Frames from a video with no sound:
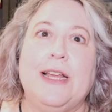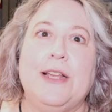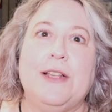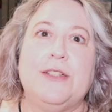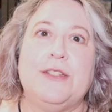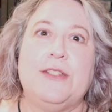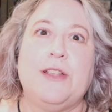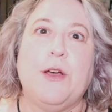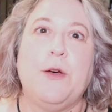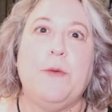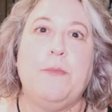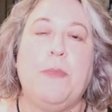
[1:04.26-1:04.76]

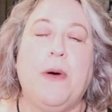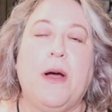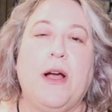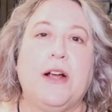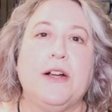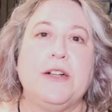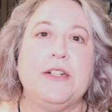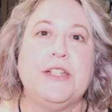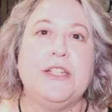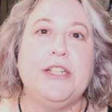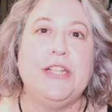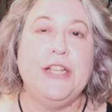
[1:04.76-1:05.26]
So
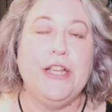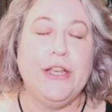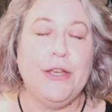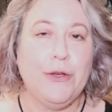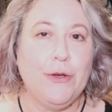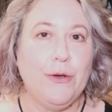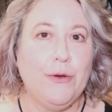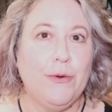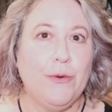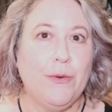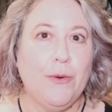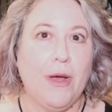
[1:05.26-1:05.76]
part
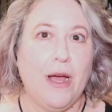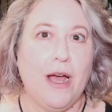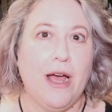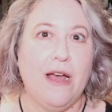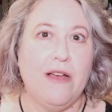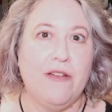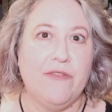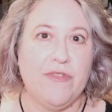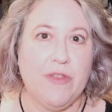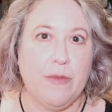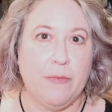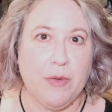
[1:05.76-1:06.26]
2
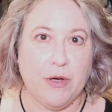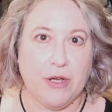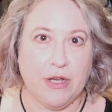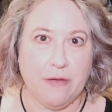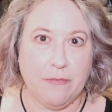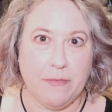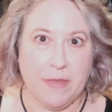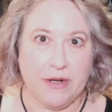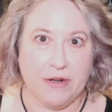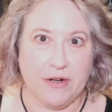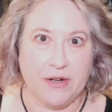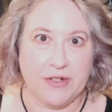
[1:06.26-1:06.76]
of the Book of
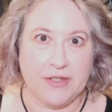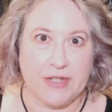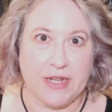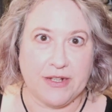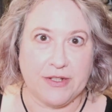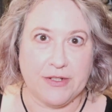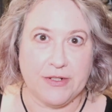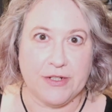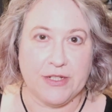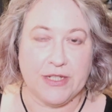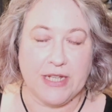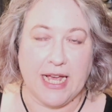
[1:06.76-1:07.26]
Mirrors
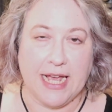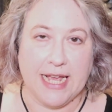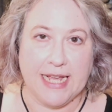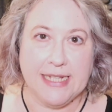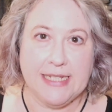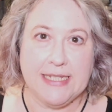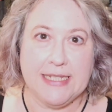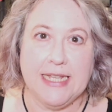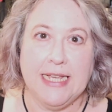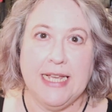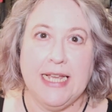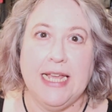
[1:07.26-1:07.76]

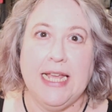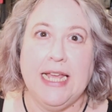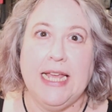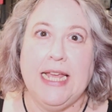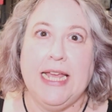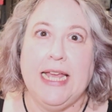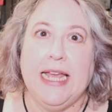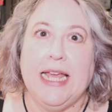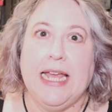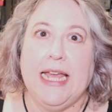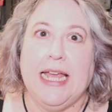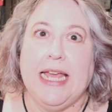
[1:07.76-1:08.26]
exercise
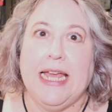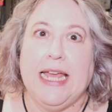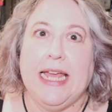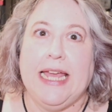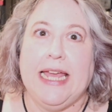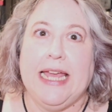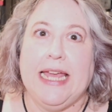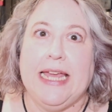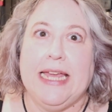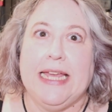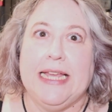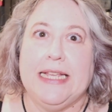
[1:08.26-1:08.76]

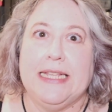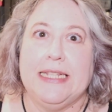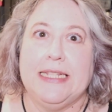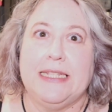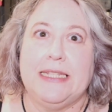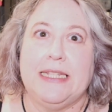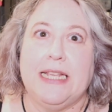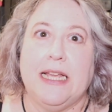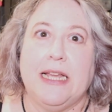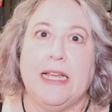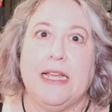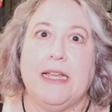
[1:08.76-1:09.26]

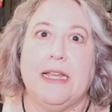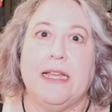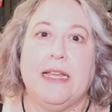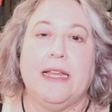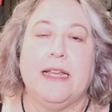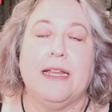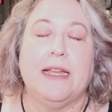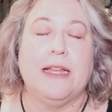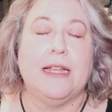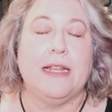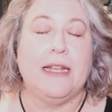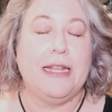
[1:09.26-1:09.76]
is,
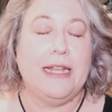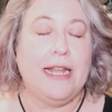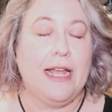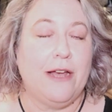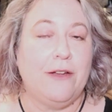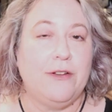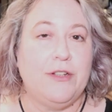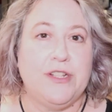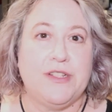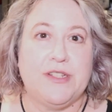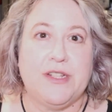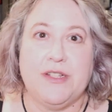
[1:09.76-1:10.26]

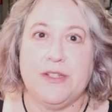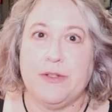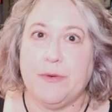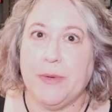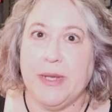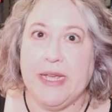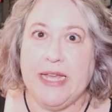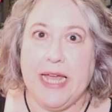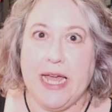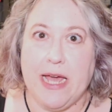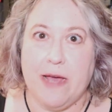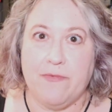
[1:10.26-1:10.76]
now just as a
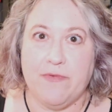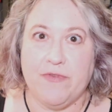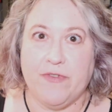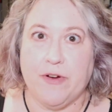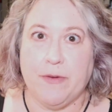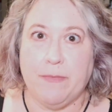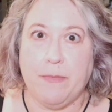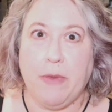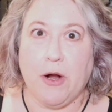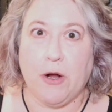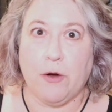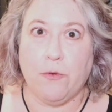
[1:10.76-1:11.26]
recap for
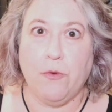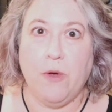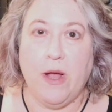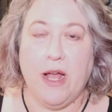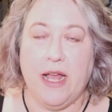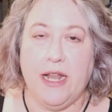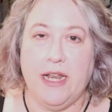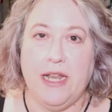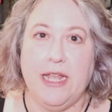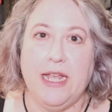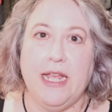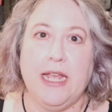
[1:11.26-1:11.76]
part
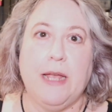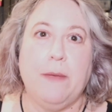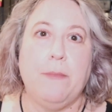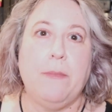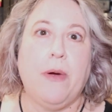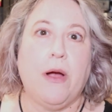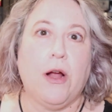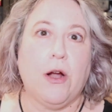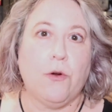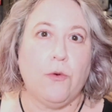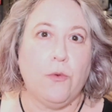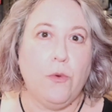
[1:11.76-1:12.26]
1, in
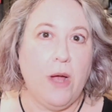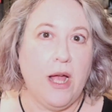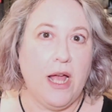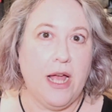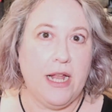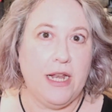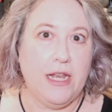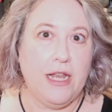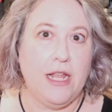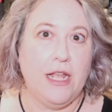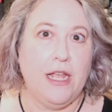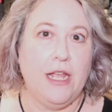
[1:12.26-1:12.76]
part
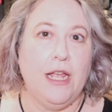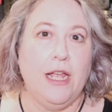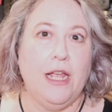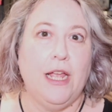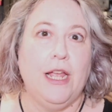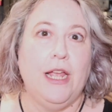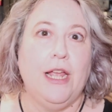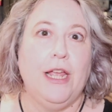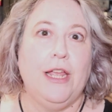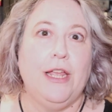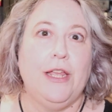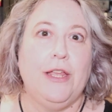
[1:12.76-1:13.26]
1,
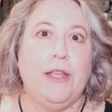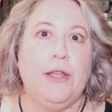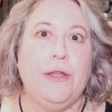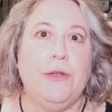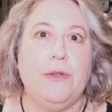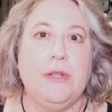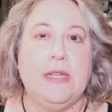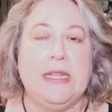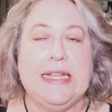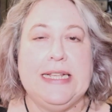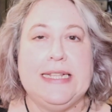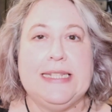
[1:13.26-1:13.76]

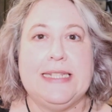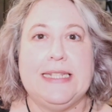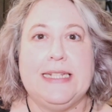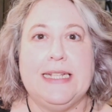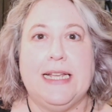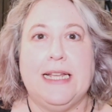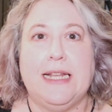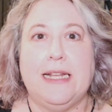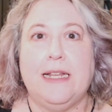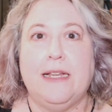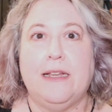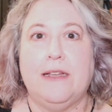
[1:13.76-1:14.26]
you
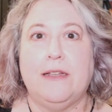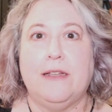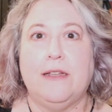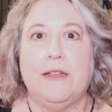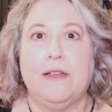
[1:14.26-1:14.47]
listed